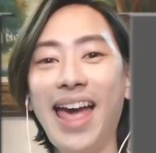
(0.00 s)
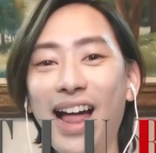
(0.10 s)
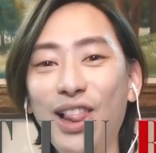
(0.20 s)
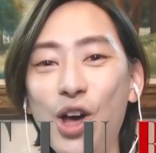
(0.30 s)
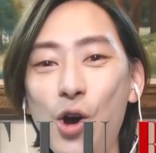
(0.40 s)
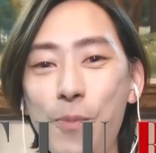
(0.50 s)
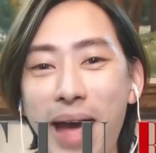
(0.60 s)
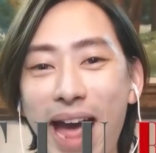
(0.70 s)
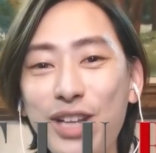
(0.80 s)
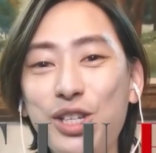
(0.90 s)
Hello
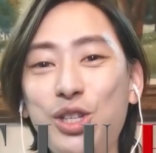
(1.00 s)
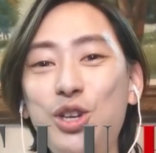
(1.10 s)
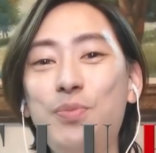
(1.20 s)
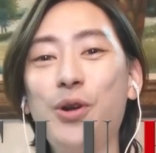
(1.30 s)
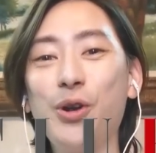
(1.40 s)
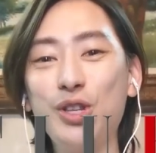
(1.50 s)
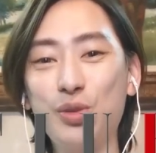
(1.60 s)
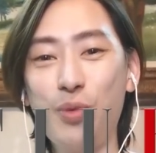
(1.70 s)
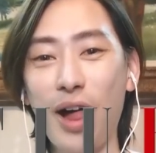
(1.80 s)
MaxTubers,